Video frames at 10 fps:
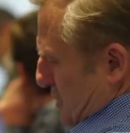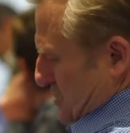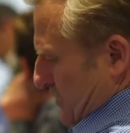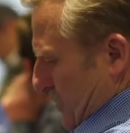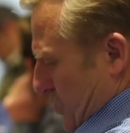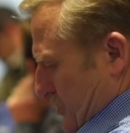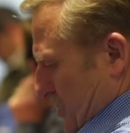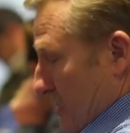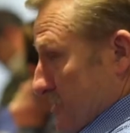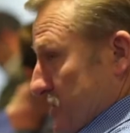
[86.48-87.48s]
helps you
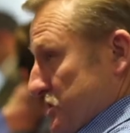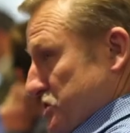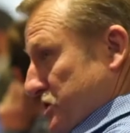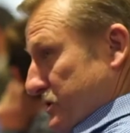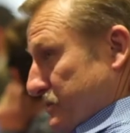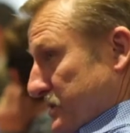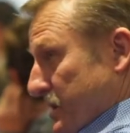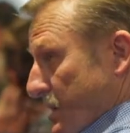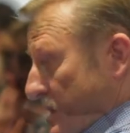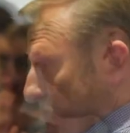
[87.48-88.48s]
identify
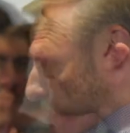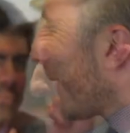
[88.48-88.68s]
what